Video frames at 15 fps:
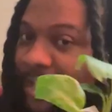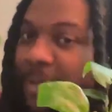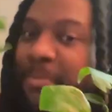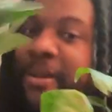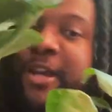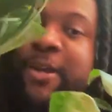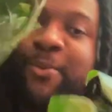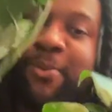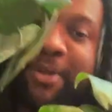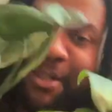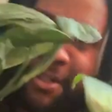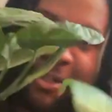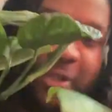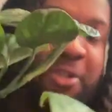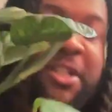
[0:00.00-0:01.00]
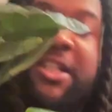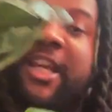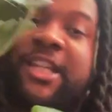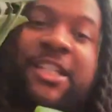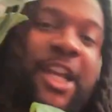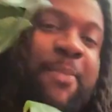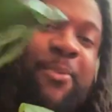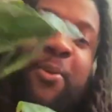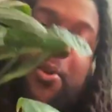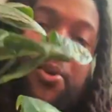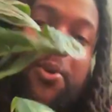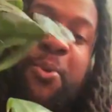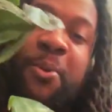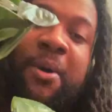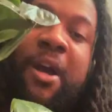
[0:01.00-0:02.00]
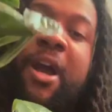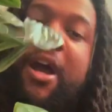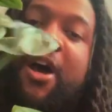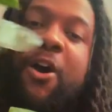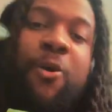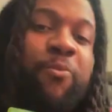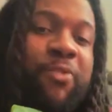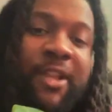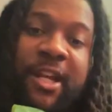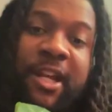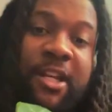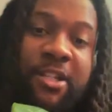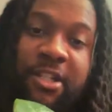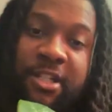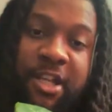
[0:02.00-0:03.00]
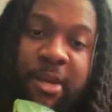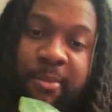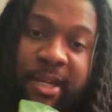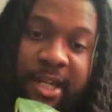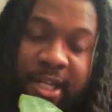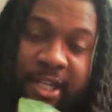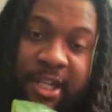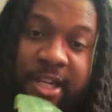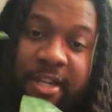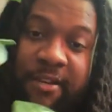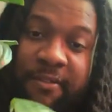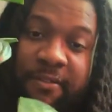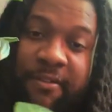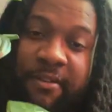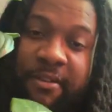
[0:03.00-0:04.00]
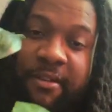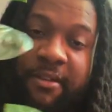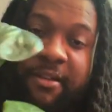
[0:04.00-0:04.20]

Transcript: was it the big one? You just can't say Peru. Hopefully they didn't just come in and leave.